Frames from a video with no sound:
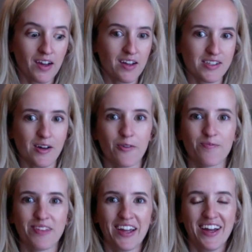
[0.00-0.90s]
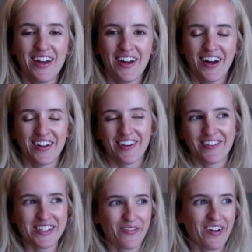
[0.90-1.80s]
So another
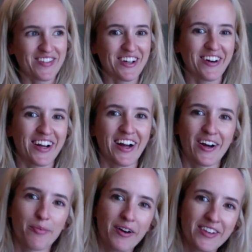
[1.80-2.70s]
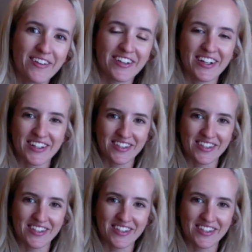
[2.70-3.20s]
reason why I'm so glad I got her birthday reading.